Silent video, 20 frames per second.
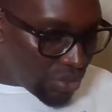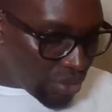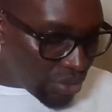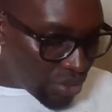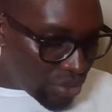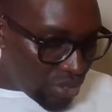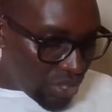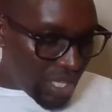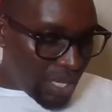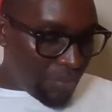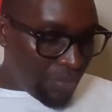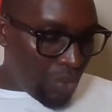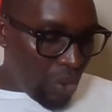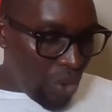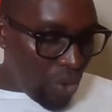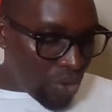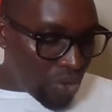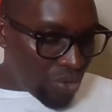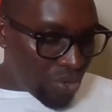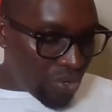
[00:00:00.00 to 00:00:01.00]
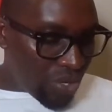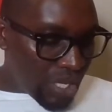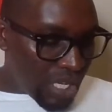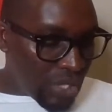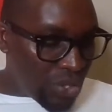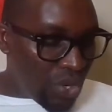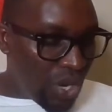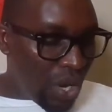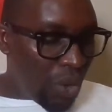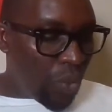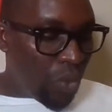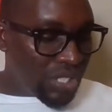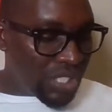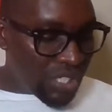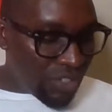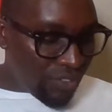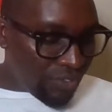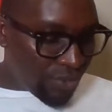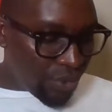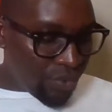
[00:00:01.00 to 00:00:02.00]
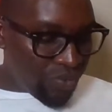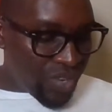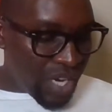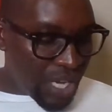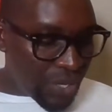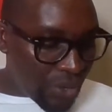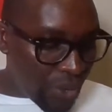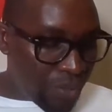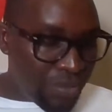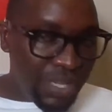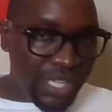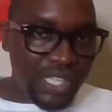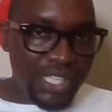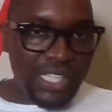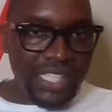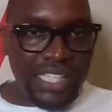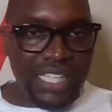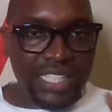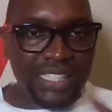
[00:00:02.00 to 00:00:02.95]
So Jotham, oh, you are watching from Nairobi.